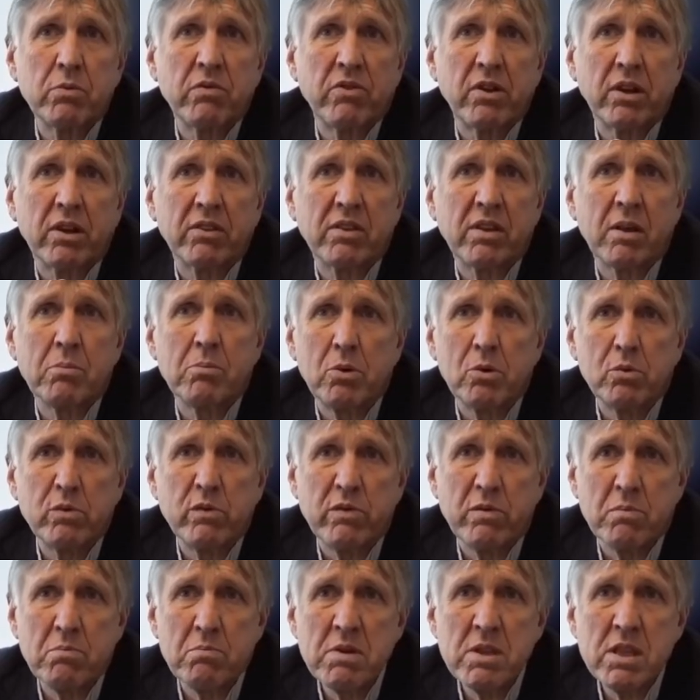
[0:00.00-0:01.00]
for example,
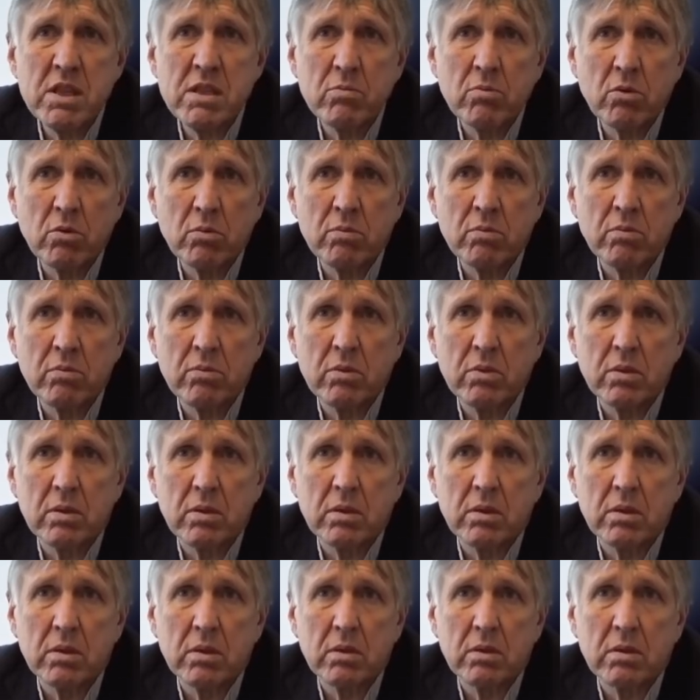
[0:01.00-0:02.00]
with a minimum
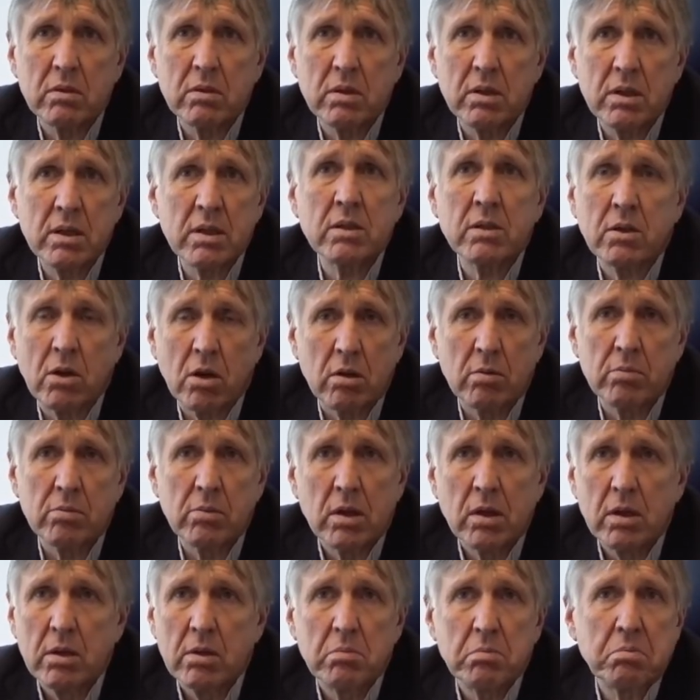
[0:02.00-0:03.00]
income
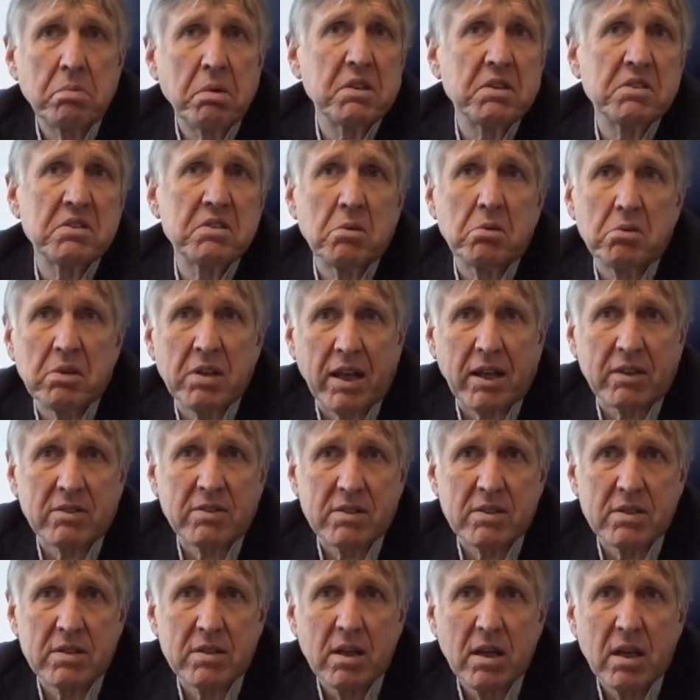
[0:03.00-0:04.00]
pays no
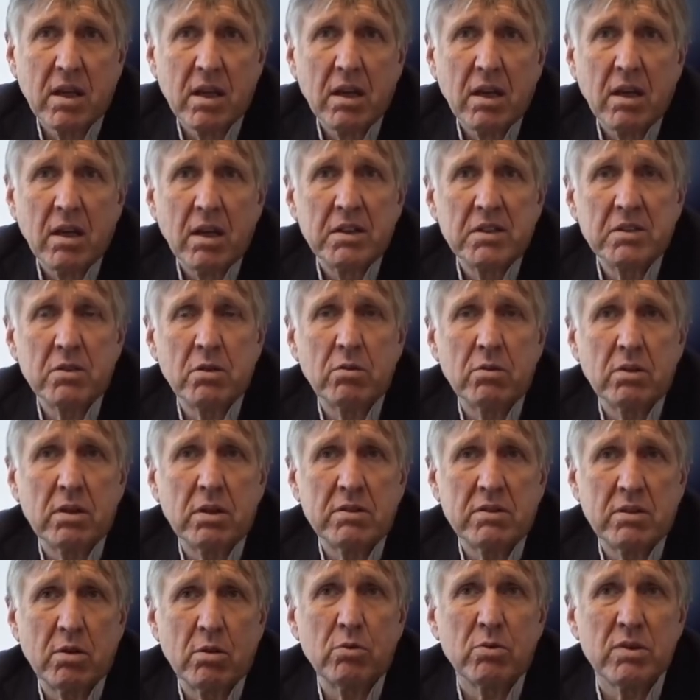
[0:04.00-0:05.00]
taxes.
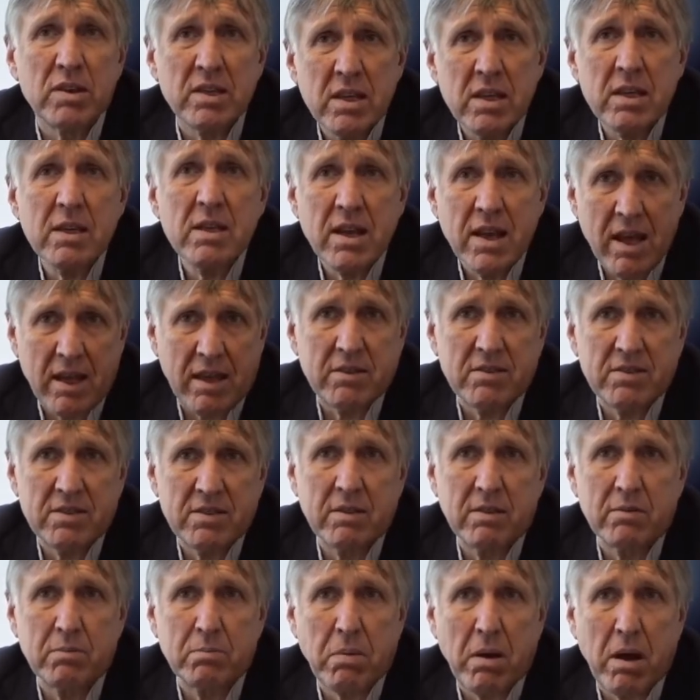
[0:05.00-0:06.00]
So he has
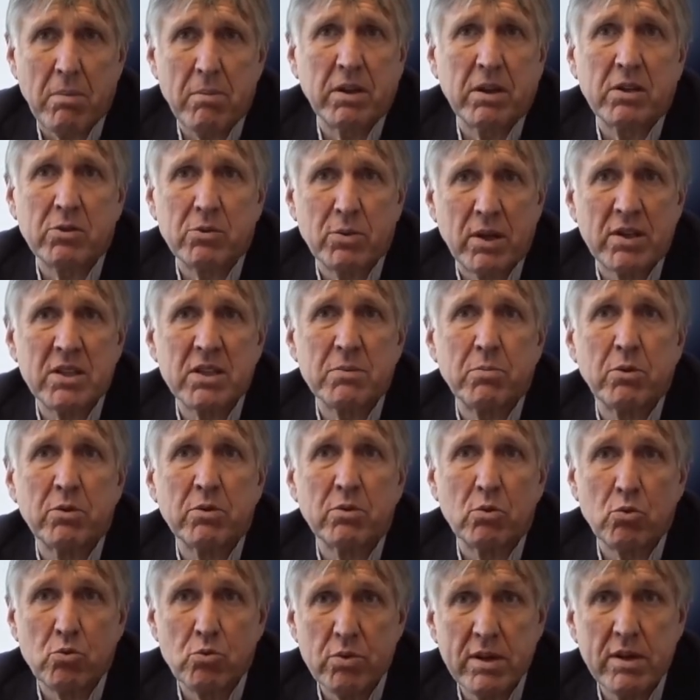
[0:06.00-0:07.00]
the public transport
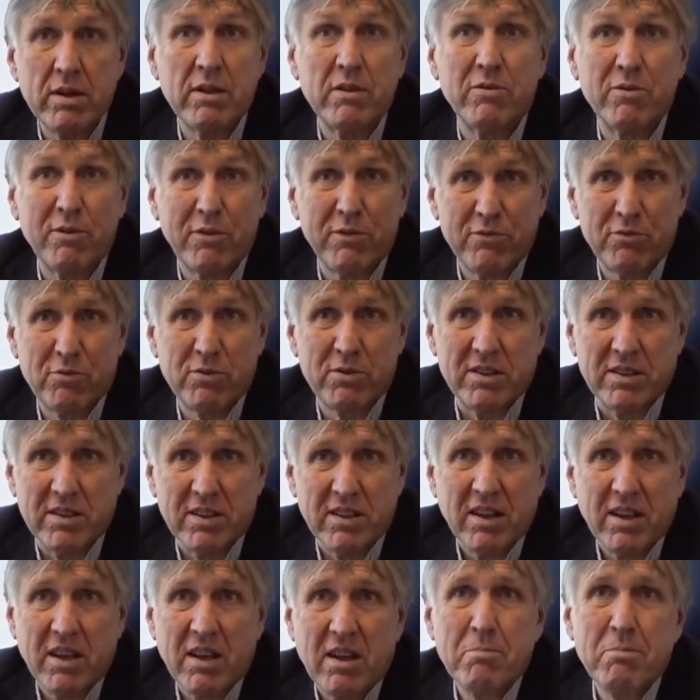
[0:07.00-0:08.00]
really for free.
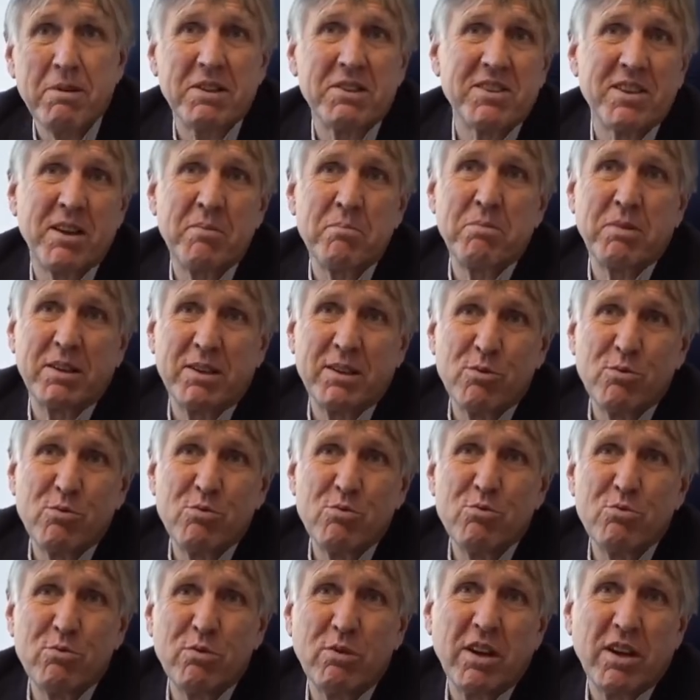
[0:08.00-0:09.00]
But somebody
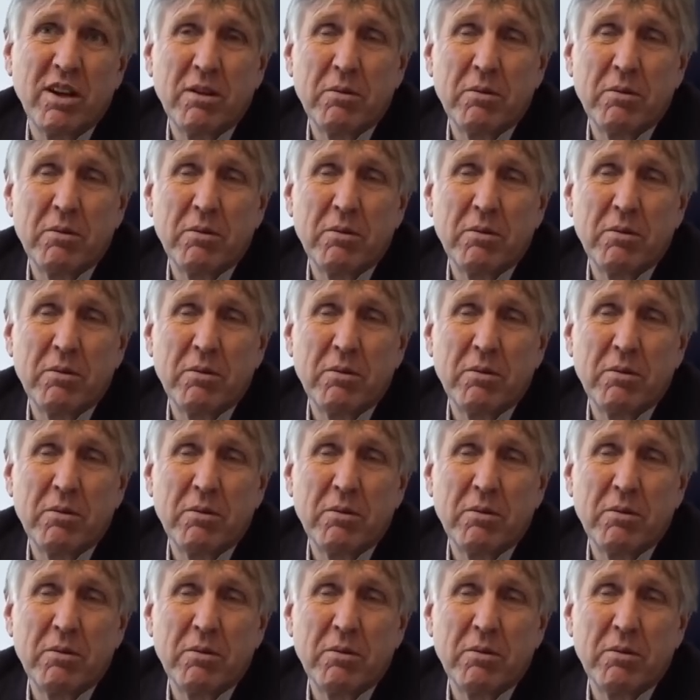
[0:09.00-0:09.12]
who